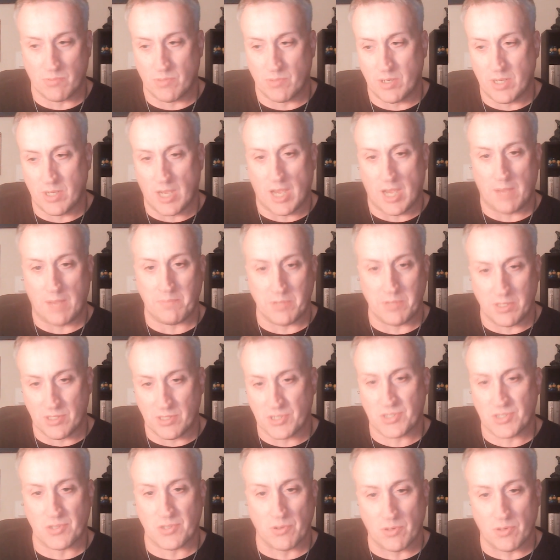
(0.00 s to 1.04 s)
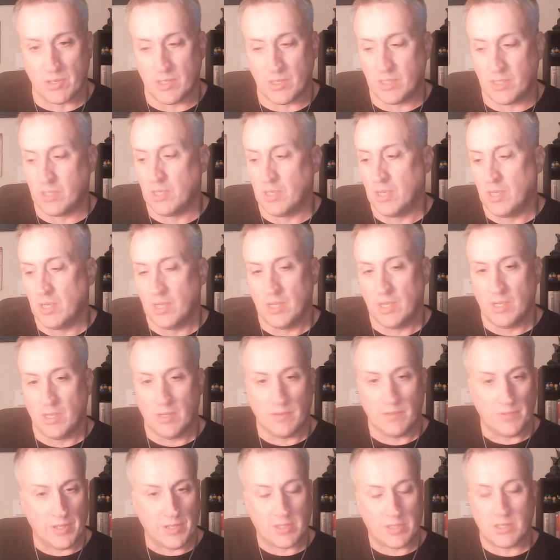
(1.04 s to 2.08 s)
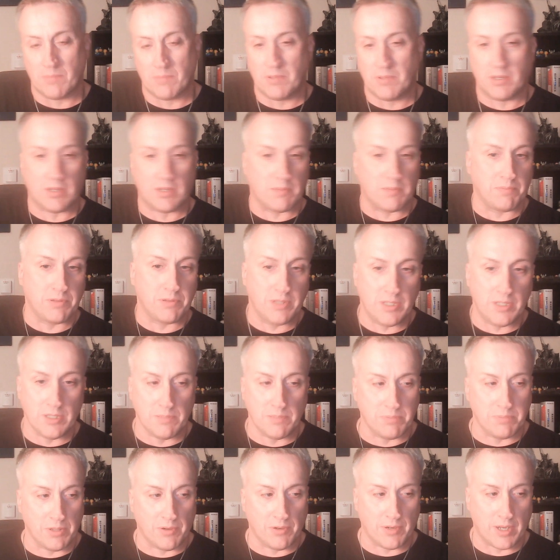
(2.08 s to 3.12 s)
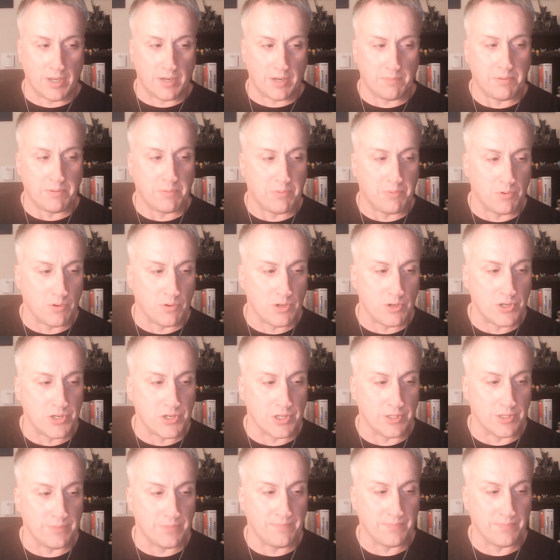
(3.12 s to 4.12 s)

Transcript: recopying the story, they could have been completely blown out of proportion.